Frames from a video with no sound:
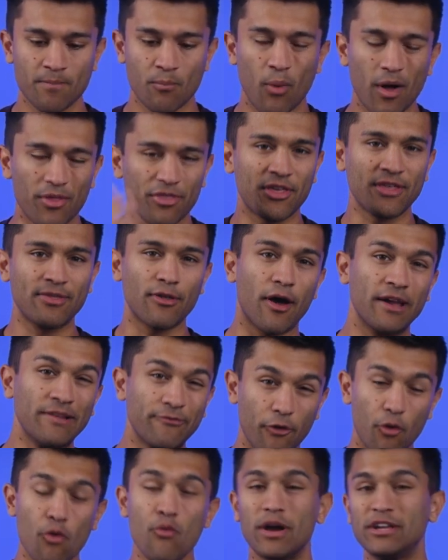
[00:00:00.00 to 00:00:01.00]
one thing that
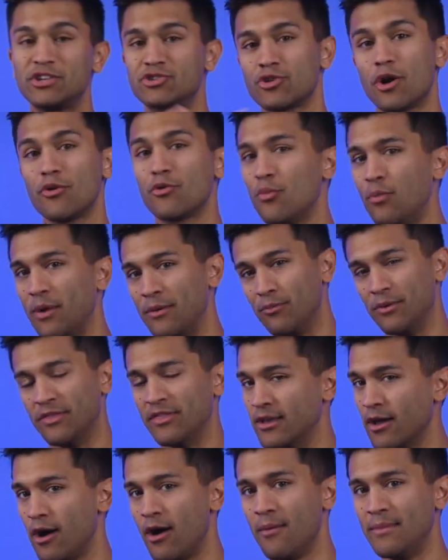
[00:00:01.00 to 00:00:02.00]
I've always struggled with
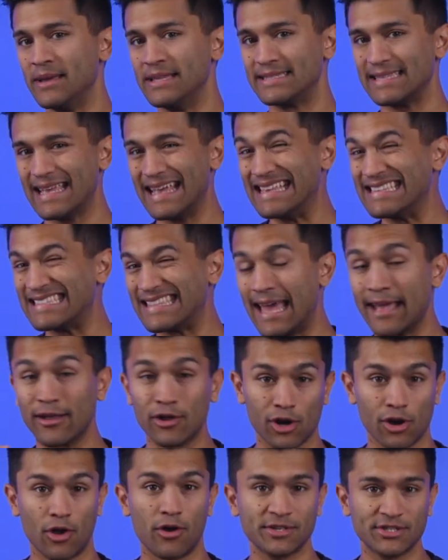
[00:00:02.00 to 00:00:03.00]
with the Garmins is their
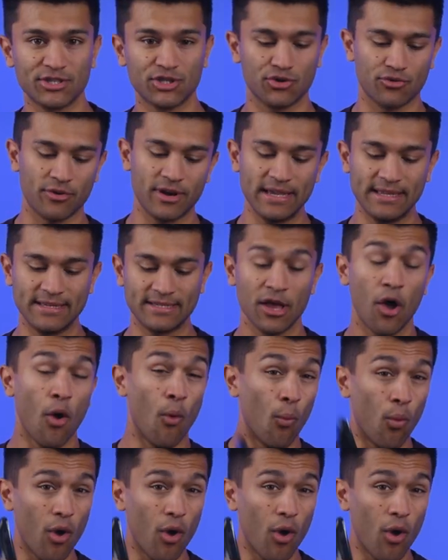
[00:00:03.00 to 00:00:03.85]
gloss screens.